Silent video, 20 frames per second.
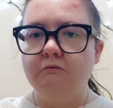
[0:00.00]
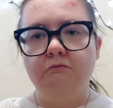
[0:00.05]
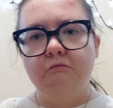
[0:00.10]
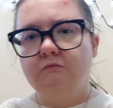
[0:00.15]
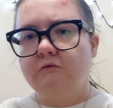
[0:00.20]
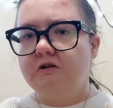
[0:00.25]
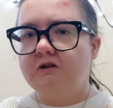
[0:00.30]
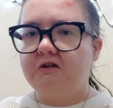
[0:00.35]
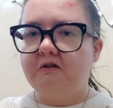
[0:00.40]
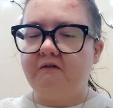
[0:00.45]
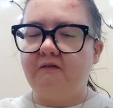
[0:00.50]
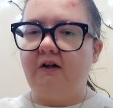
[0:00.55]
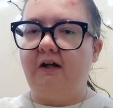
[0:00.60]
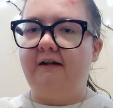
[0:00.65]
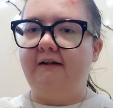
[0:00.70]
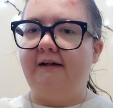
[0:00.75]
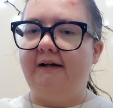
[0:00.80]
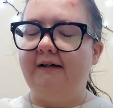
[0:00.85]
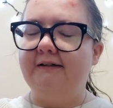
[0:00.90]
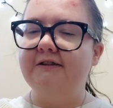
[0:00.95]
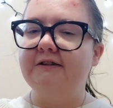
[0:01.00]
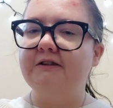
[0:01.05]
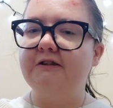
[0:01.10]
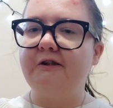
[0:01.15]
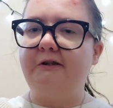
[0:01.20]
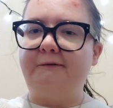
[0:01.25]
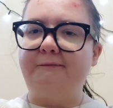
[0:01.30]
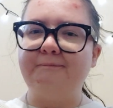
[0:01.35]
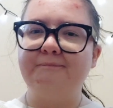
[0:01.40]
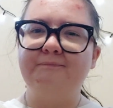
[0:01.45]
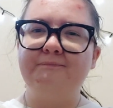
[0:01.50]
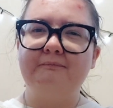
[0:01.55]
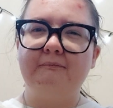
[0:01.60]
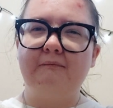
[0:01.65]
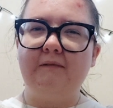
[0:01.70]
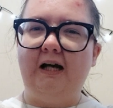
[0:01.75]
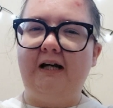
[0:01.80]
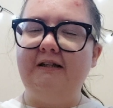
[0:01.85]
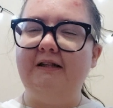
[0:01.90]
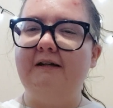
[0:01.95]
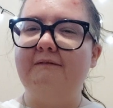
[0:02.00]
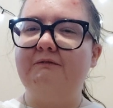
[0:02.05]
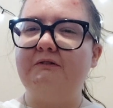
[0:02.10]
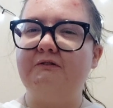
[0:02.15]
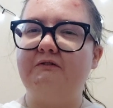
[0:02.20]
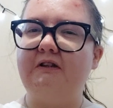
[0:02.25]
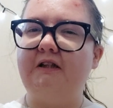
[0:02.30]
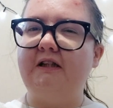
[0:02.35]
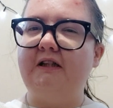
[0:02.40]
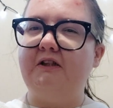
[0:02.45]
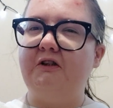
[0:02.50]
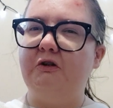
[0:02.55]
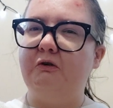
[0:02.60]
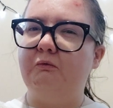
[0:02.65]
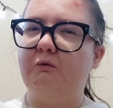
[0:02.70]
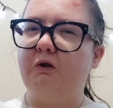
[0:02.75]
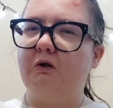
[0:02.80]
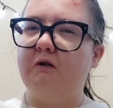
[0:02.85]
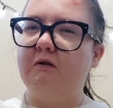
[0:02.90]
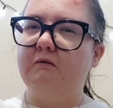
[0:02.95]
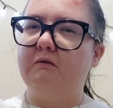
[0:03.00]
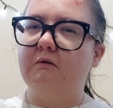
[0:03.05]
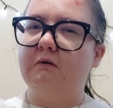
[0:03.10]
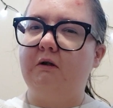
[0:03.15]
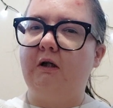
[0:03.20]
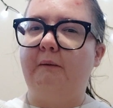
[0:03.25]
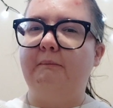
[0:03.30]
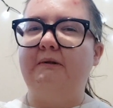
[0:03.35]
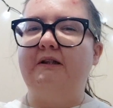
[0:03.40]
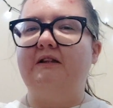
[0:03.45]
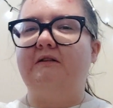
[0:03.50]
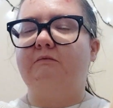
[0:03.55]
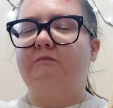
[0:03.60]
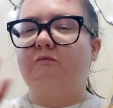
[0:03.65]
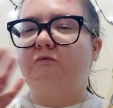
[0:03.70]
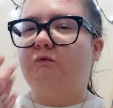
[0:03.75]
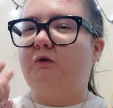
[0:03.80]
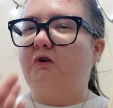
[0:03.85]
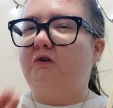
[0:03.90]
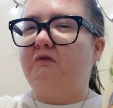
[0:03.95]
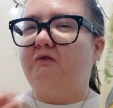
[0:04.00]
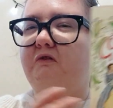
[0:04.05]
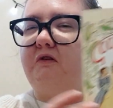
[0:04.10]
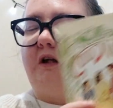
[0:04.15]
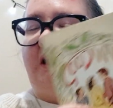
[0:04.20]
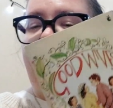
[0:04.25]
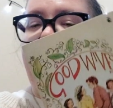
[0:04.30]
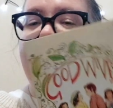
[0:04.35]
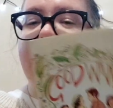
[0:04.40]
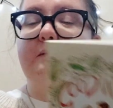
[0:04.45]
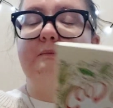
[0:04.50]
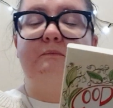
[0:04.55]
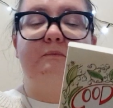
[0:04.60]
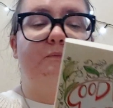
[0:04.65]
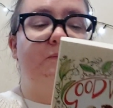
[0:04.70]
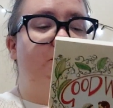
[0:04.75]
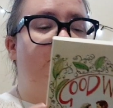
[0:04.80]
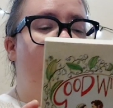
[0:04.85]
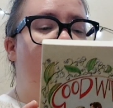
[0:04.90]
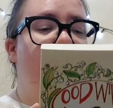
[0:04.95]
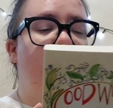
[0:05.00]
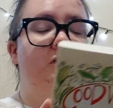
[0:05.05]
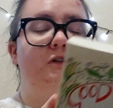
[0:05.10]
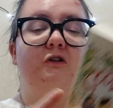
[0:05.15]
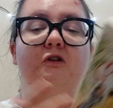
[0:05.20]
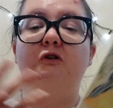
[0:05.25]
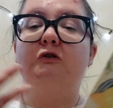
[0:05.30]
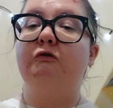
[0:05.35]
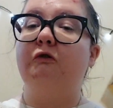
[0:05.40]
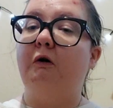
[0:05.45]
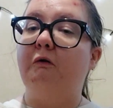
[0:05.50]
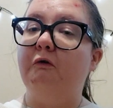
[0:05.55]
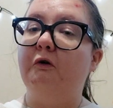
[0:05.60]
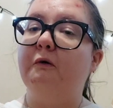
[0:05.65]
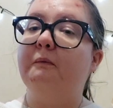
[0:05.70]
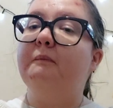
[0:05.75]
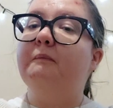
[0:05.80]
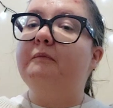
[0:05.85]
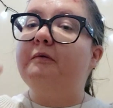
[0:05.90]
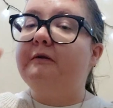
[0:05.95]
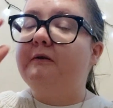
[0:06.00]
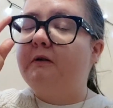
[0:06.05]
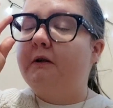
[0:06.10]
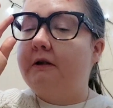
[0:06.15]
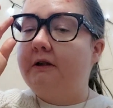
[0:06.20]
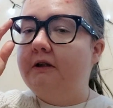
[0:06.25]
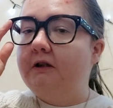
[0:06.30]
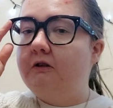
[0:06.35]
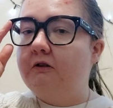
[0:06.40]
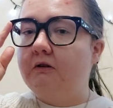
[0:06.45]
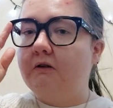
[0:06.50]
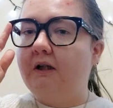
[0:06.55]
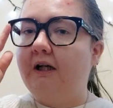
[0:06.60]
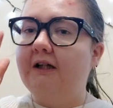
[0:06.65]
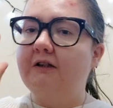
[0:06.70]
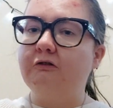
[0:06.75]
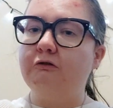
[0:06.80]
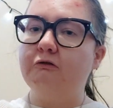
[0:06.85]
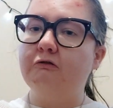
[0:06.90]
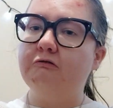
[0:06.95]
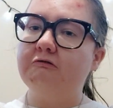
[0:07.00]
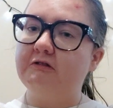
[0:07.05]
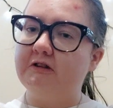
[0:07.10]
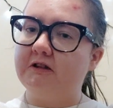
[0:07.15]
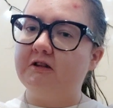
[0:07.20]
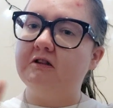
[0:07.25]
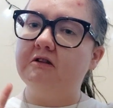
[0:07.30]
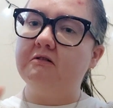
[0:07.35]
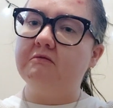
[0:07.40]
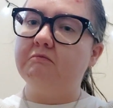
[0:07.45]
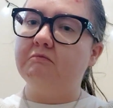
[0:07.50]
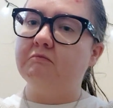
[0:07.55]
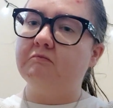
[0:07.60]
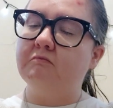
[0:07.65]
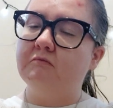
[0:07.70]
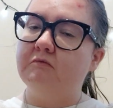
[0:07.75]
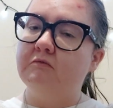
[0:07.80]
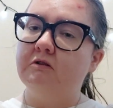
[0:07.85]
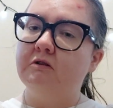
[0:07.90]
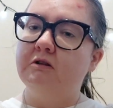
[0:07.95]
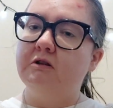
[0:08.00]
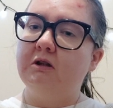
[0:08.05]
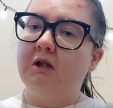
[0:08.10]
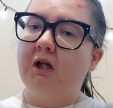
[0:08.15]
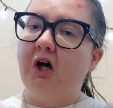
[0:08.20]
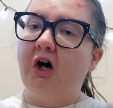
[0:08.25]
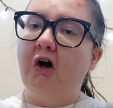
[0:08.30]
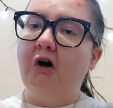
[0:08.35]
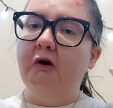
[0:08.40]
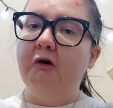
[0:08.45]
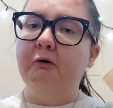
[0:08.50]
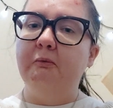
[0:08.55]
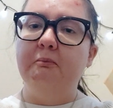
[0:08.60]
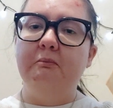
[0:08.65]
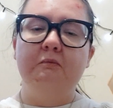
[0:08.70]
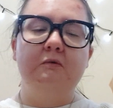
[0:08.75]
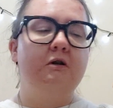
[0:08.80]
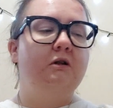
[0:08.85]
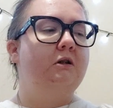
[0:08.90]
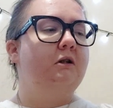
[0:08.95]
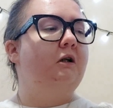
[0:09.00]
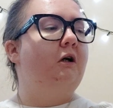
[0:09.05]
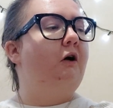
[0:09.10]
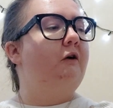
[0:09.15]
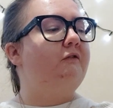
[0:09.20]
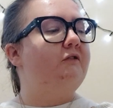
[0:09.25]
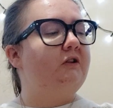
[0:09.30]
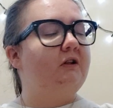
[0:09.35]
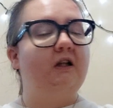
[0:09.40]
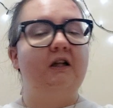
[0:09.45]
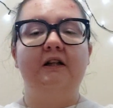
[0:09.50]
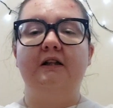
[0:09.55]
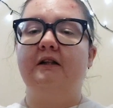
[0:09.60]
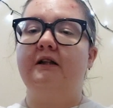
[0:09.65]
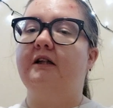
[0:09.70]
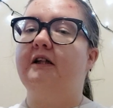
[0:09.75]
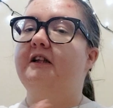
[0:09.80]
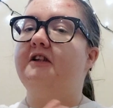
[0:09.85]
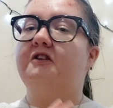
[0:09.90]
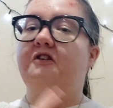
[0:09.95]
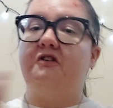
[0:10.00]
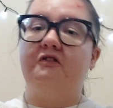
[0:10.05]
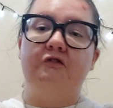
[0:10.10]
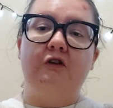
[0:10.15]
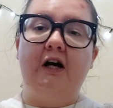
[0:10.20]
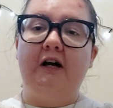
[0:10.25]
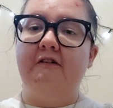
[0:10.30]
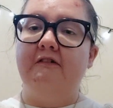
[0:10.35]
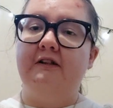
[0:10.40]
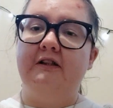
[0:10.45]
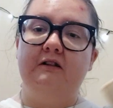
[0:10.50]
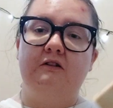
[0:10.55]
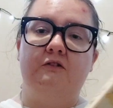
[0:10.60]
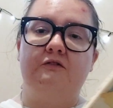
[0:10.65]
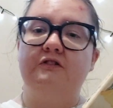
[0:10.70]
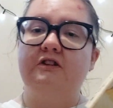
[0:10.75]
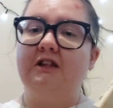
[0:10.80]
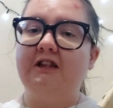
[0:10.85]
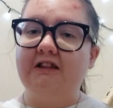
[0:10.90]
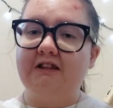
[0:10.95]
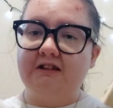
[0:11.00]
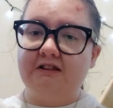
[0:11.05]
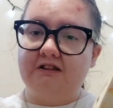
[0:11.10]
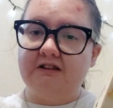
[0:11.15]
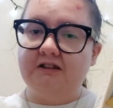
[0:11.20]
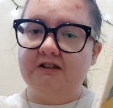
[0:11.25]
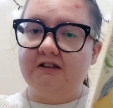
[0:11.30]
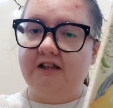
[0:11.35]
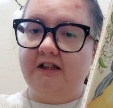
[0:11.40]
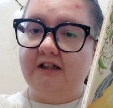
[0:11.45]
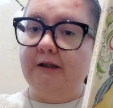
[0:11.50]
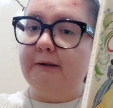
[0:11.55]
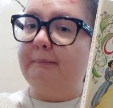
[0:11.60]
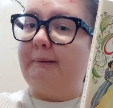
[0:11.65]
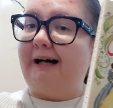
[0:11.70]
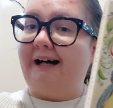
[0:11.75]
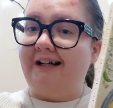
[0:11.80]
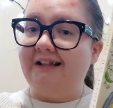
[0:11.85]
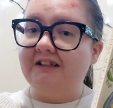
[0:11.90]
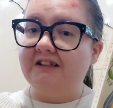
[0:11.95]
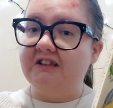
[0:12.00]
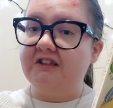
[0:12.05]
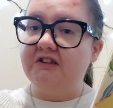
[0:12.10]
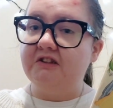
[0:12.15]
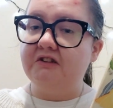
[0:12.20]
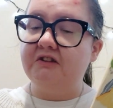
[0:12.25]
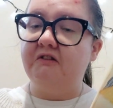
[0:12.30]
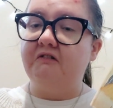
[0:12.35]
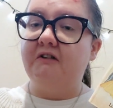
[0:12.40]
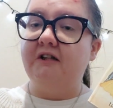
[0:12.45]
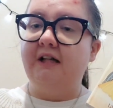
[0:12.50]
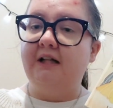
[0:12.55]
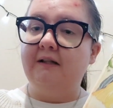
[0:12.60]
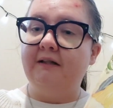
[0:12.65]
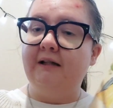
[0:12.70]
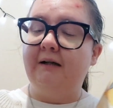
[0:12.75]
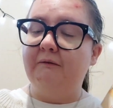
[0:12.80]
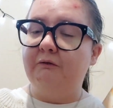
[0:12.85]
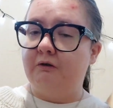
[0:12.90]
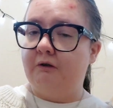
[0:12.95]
stuff like that. So I never really knew what it was like to grow up in an actual Christian home. Obviously it does vary, and obviously this is set in the past, so again that will